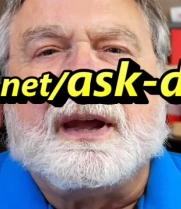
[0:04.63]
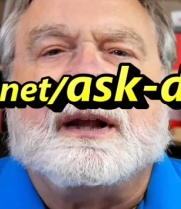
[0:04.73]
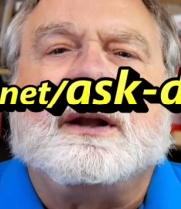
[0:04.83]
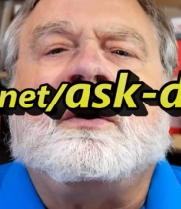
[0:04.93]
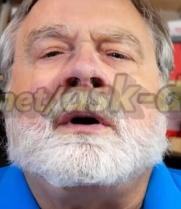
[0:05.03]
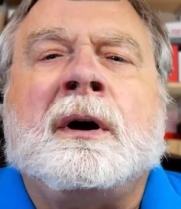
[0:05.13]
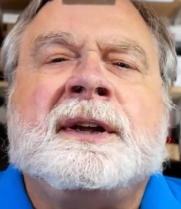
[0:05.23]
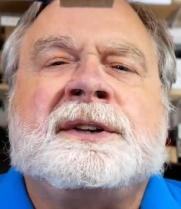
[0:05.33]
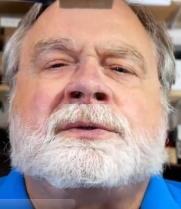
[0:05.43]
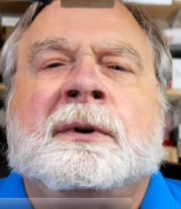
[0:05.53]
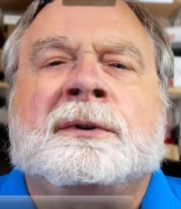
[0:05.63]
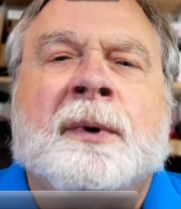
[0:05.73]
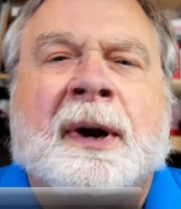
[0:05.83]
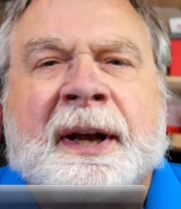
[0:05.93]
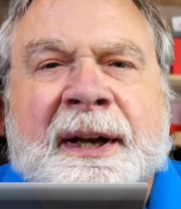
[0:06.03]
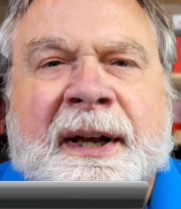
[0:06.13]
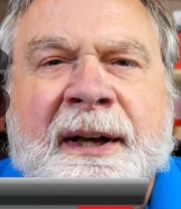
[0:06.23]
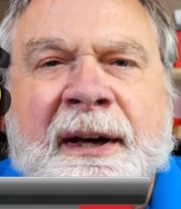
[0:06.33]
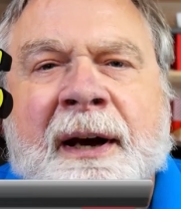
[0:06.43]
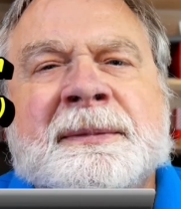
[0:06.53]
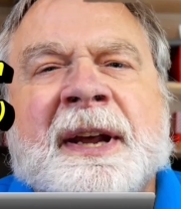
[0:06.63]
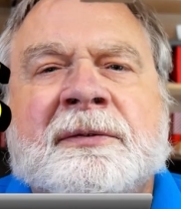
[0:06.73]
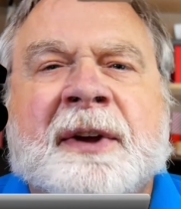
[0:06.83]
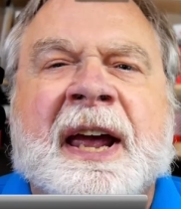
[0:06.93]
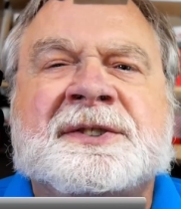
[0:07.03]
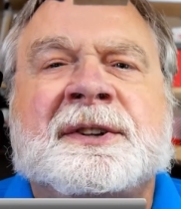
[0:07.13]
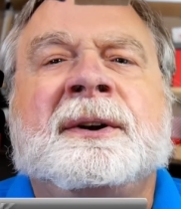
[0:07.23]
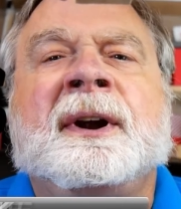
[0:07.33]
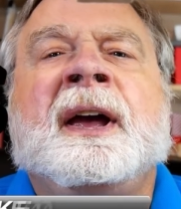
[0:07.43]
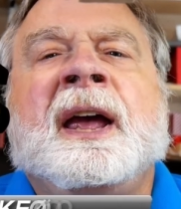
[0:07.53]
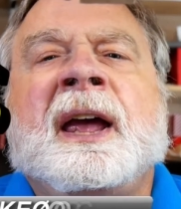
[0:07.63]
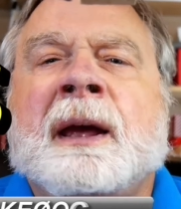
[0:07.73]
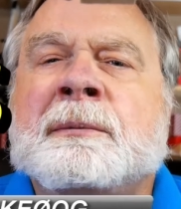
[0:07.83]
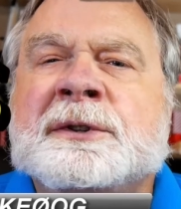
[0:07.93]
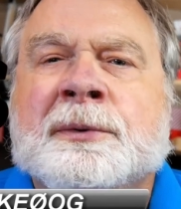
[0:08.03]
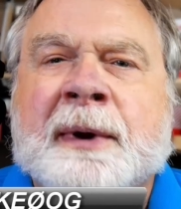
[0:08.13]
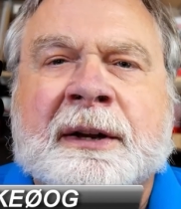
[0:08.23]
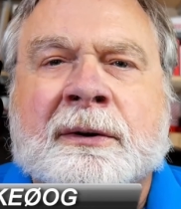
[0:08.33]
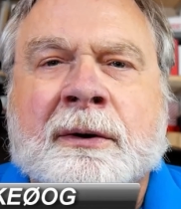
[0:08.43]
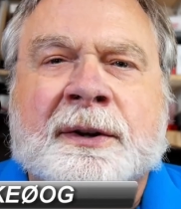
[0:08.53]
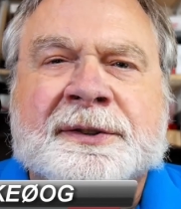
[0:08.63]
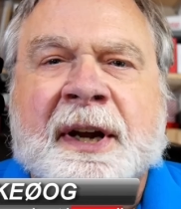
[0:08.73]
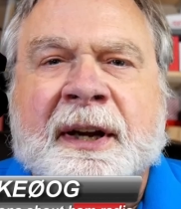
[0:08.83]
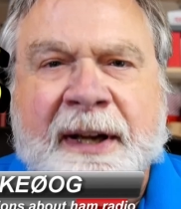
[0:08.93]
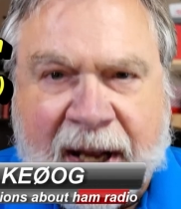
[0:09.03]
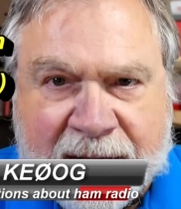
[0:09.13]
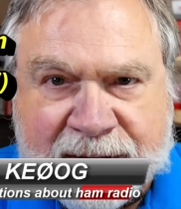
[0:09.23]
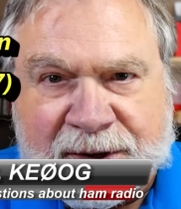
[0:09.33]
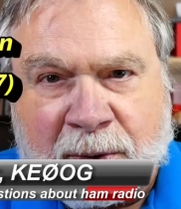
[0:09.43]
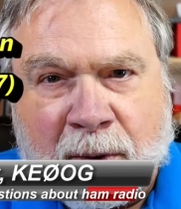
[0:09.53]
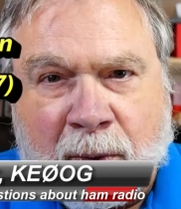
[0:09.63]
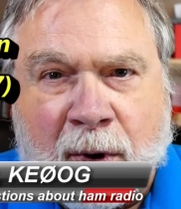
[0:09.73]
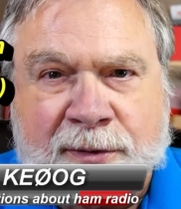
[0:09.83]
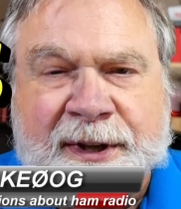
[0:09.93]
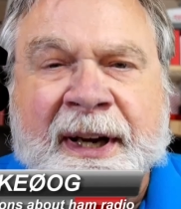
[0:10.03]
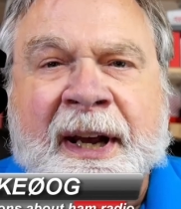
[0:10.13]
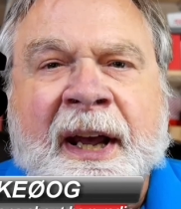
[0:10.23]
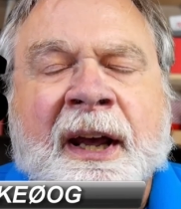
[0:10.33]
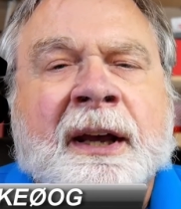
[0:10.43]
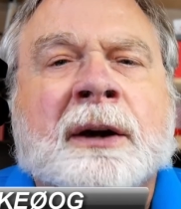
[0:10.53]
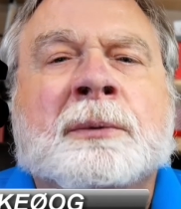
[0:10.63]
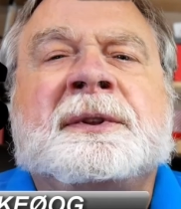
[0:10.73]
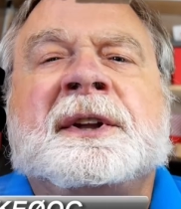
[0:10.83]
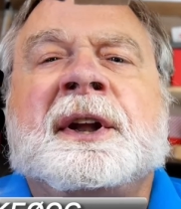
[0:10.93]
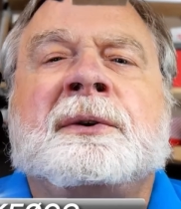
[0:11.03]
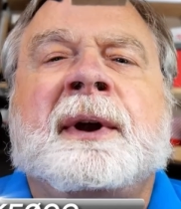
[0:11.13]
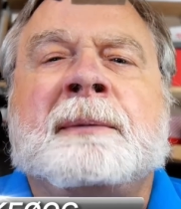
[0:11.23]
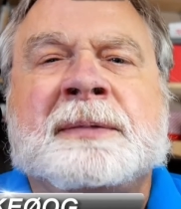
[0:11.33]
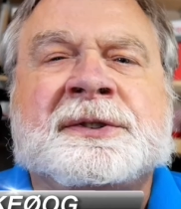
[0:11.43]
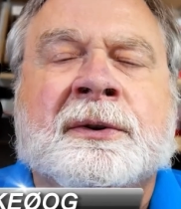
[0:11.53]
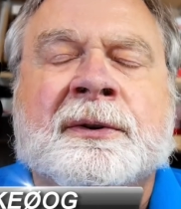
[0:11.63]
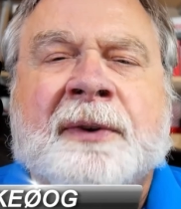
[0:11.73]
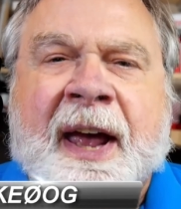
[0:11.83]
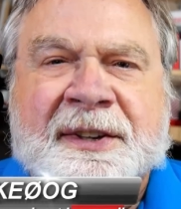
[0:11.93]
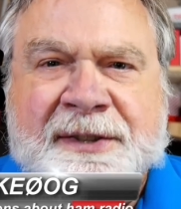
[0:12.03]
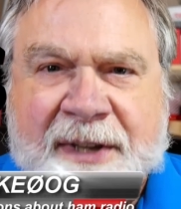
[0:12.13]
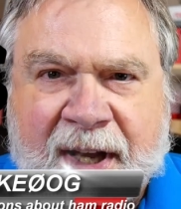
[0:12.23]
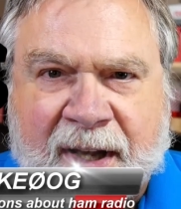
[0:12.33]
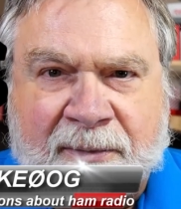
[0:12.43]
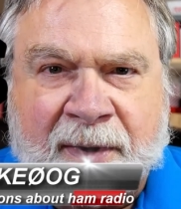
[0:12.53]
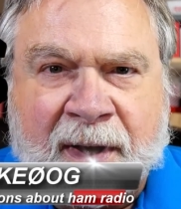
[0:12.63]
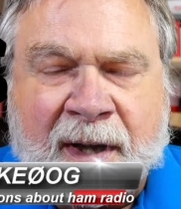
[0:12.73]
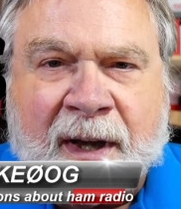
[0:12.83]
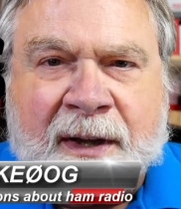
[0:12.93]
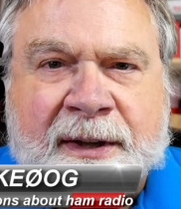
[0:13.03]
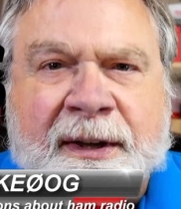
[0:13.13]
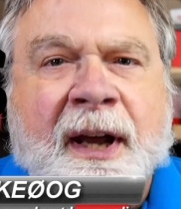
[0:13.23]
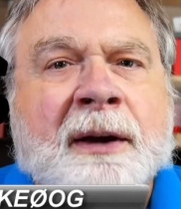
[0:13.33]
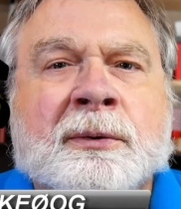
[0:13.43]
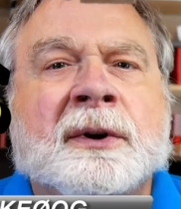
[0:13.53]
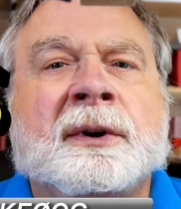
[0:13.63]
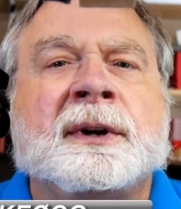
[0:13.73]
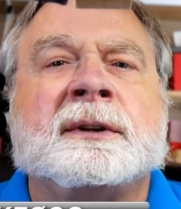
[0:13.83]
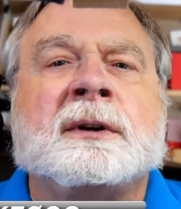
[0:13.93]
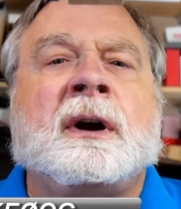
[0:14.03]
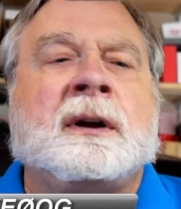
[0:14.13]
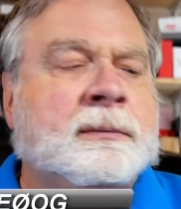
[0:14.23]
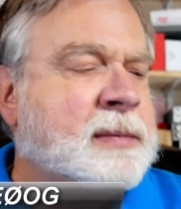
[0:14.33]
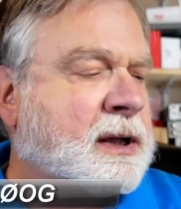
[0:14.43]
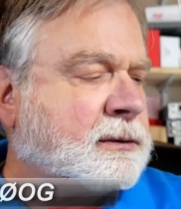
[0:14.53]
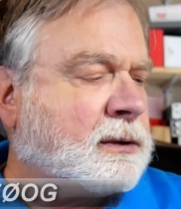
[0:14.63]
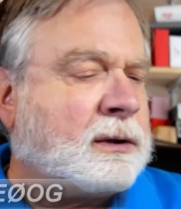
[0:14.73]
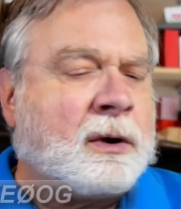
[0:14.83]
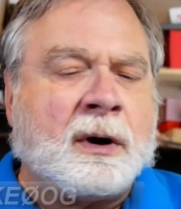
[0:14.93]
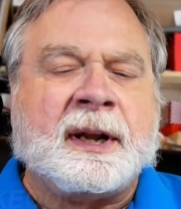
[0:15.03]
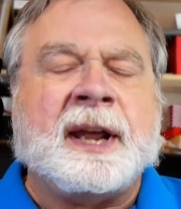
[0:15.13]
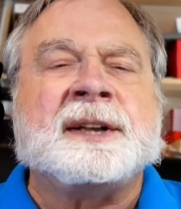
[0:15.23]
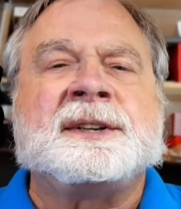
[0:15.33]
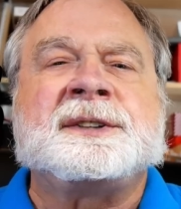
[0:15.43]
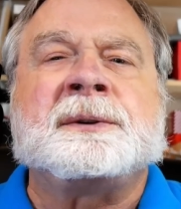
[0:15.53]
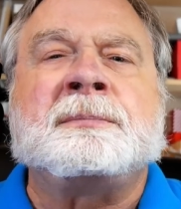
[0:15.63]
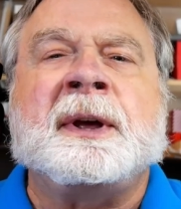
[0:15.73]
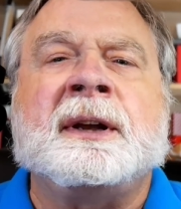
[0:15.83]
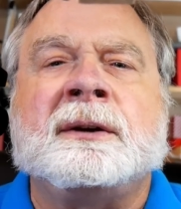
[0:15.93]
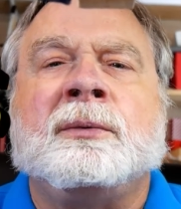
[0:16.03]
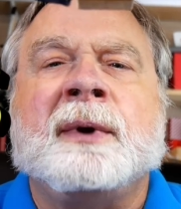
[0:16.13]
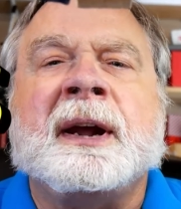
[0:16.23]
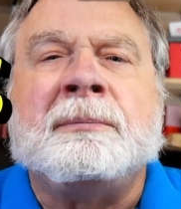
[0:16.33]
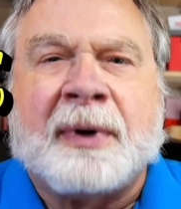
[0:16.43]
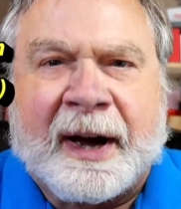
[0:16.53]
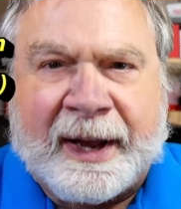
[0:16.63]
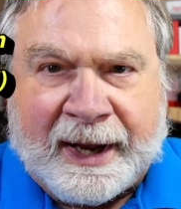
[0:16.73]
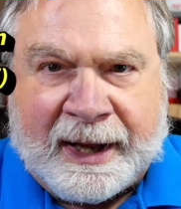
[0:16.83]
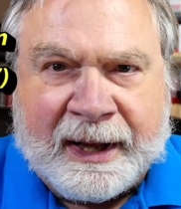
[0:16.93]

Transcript: Hello, Auggies worldwide. I'm Dave Casler, amateur radio call sign KE0OG, here with another episode of Ask Dave. Today we're going to talk about the long-anticipated RigPi.